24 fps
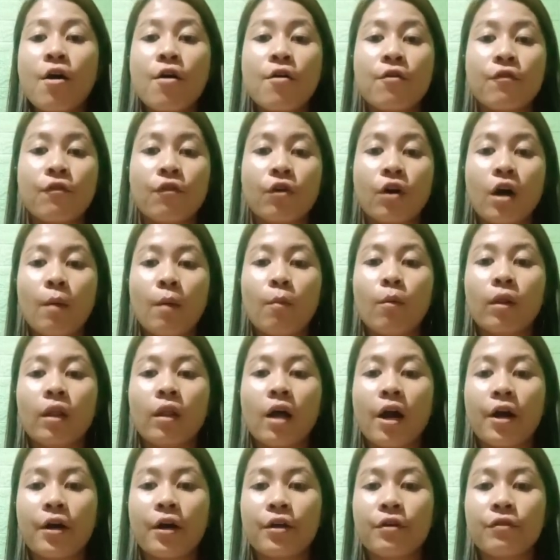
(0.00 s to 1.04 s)

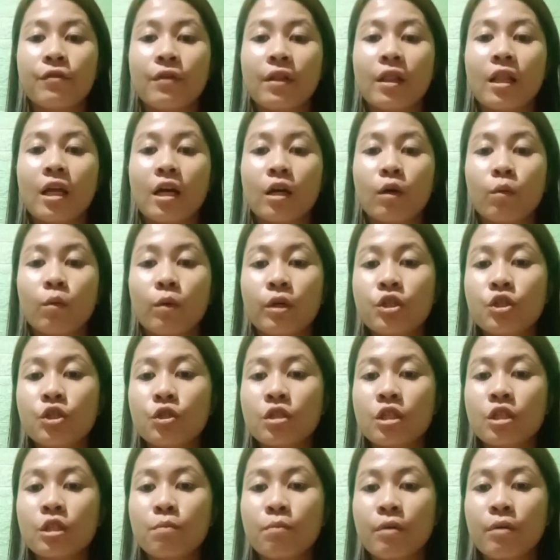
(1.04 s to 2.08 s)
vocabulary of the language,
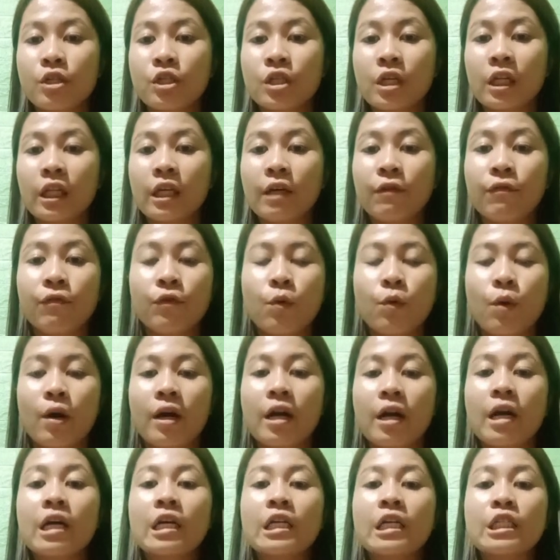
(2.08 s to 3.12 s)
especially if you are
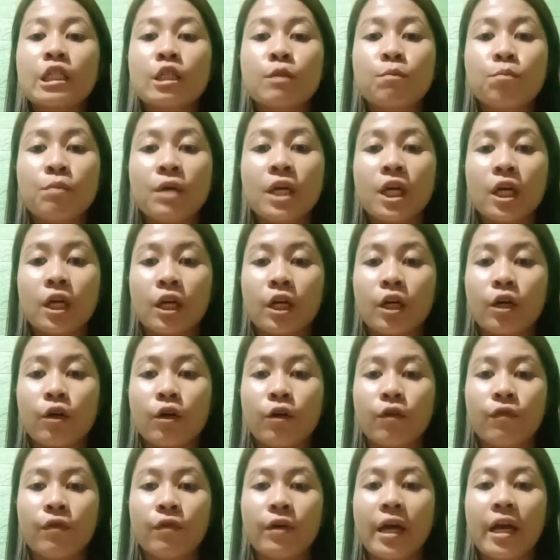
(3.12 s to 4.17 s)
speaker
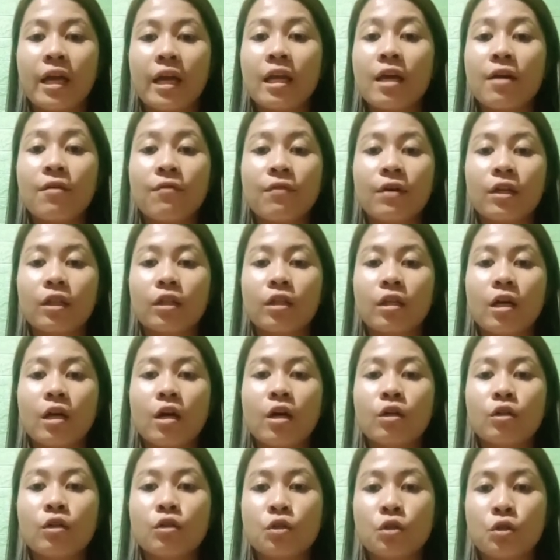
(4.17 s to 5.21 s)
of any event
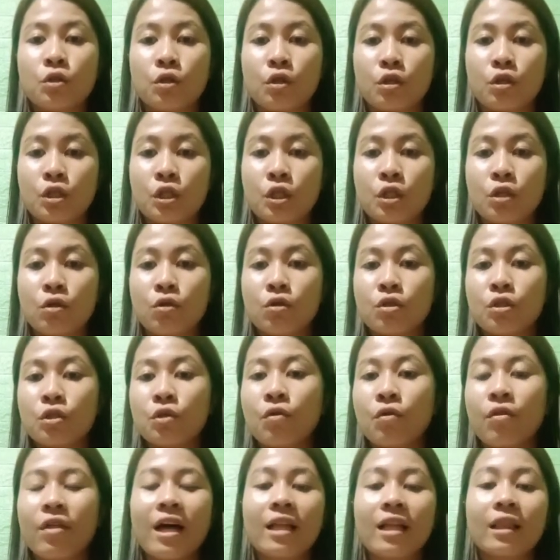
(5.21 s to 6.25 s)
to your school, so
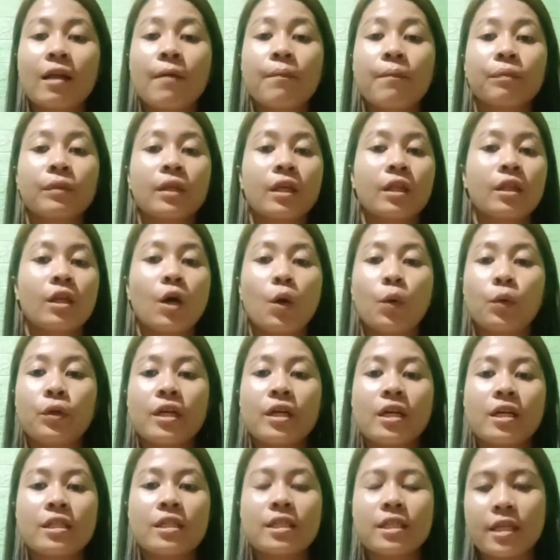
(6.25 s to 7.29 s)
that the
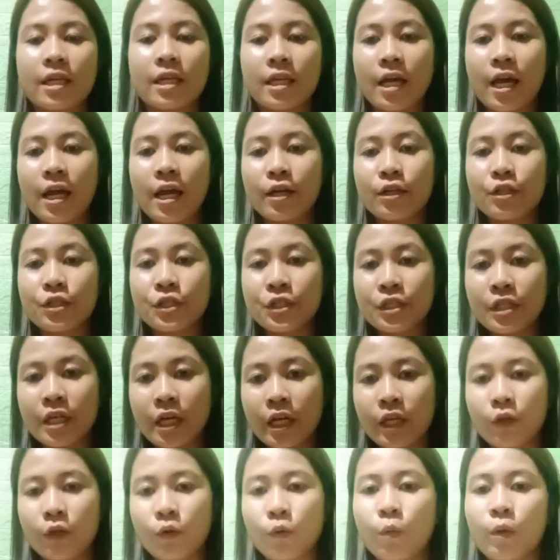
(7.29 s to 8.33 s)
audience can
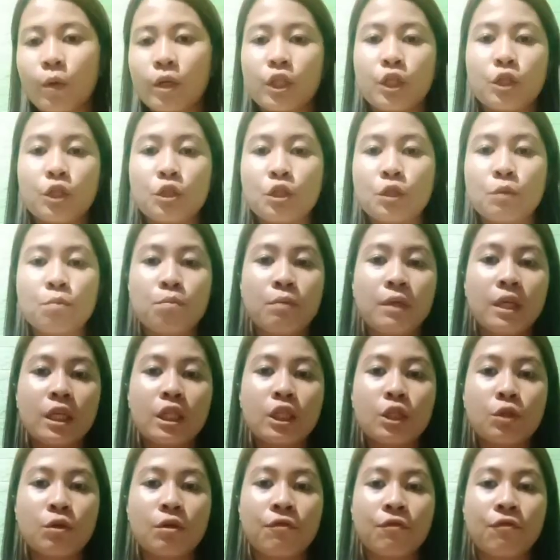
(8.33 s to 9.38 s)
understand what you speak
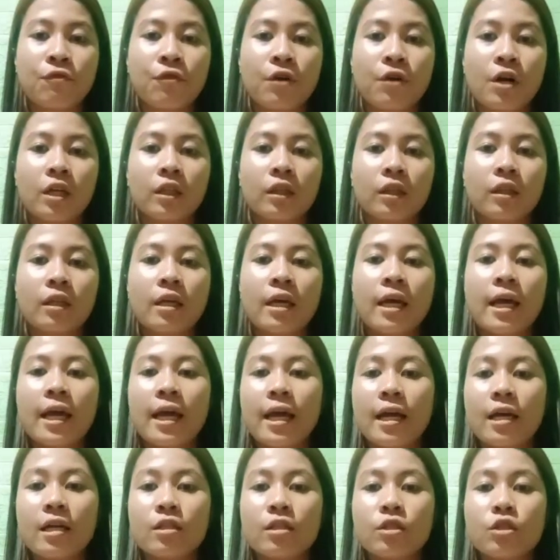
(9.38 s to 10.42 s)
to in front
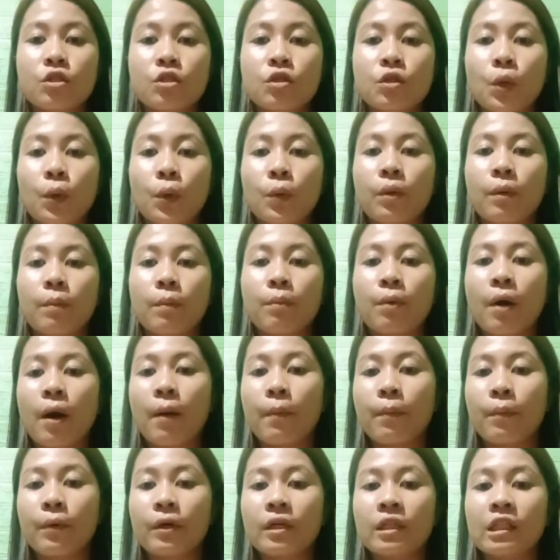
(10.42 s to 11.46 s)
and to know the
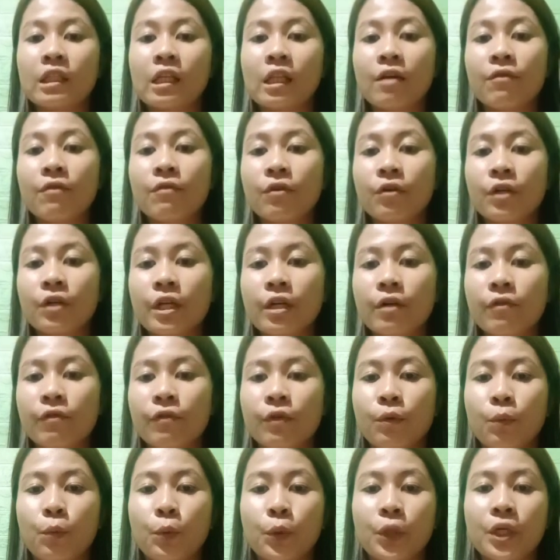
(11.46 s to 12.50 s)
proper delivery of the
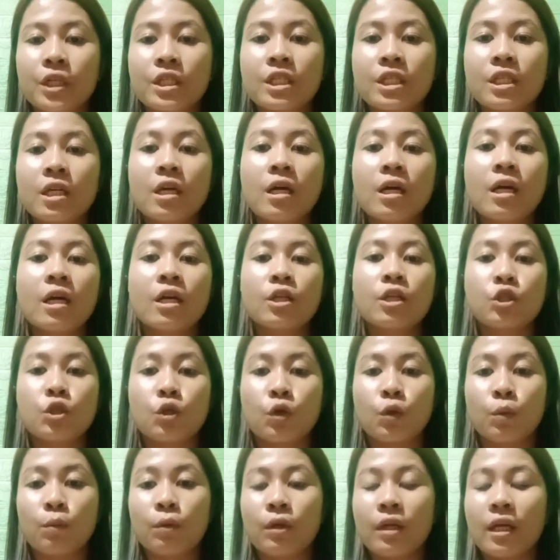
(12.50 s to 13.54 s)
words to
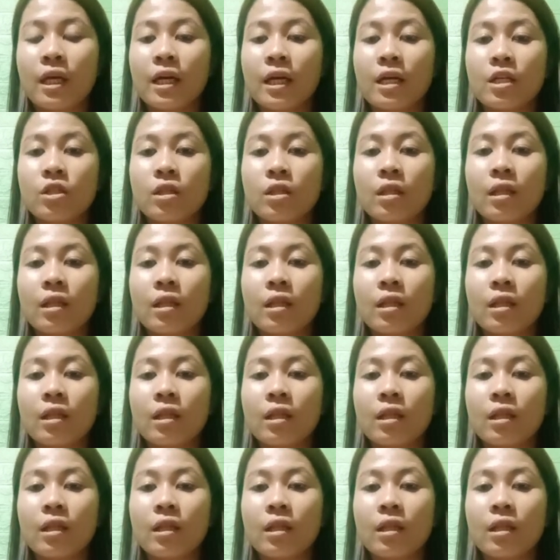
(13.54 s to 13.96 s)
communicate